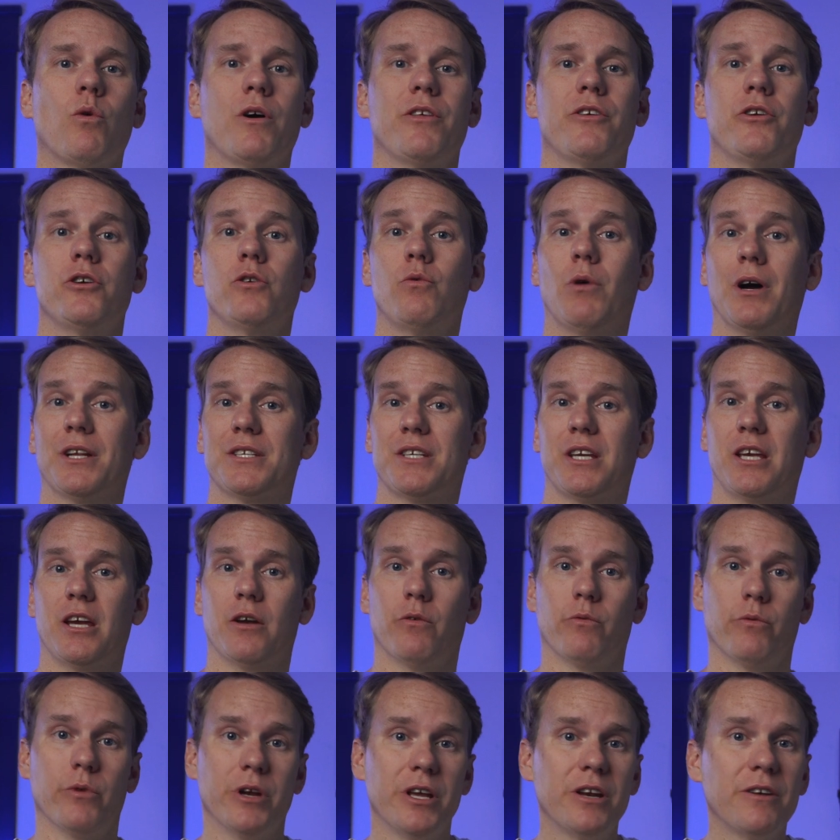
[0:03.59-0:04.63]
Whether you want to
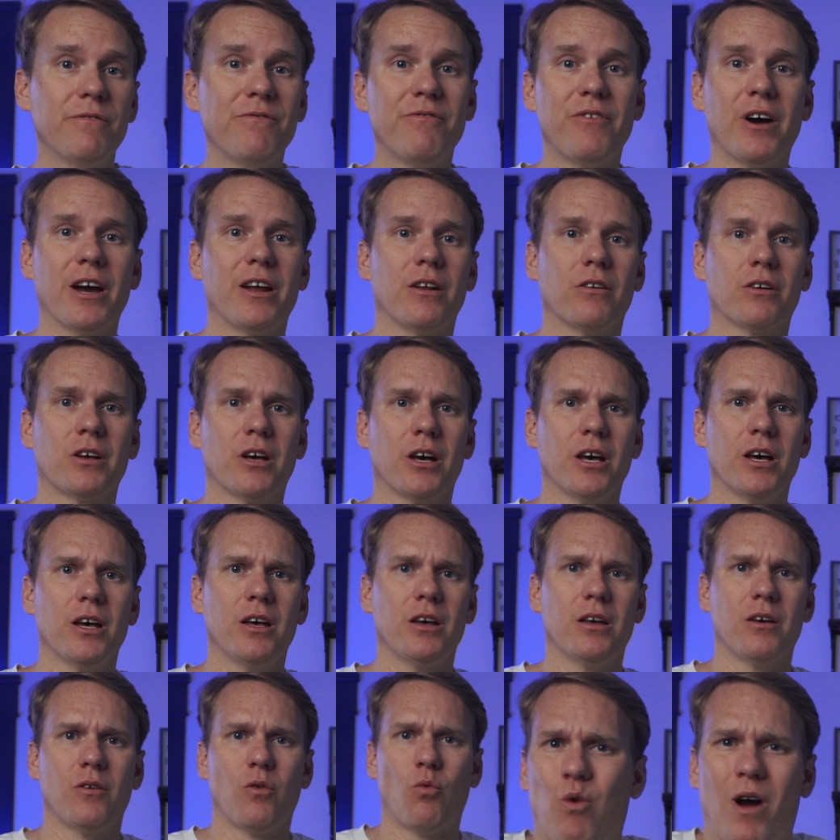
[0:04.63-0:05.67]
get rid of Final
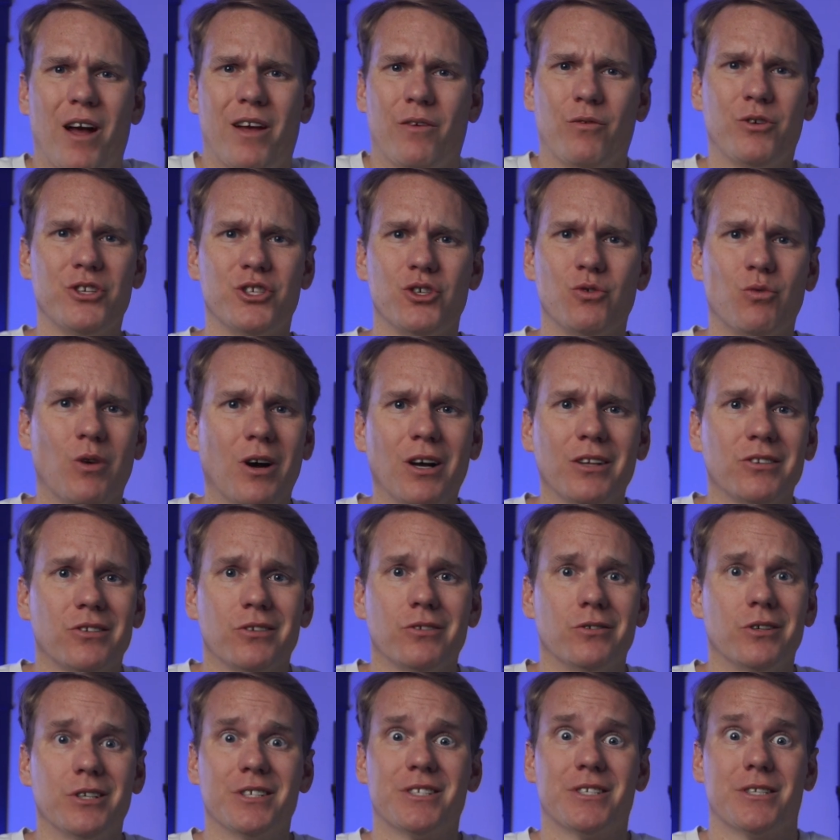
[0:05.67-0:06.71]
Cut, why would you want
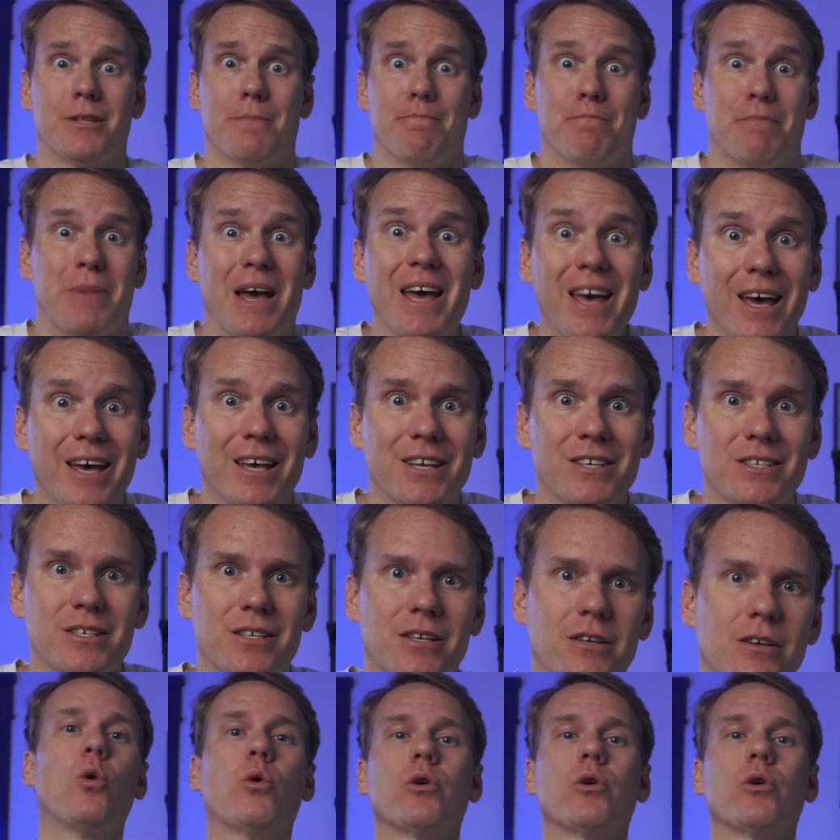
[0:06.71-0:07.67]
to? It's the best.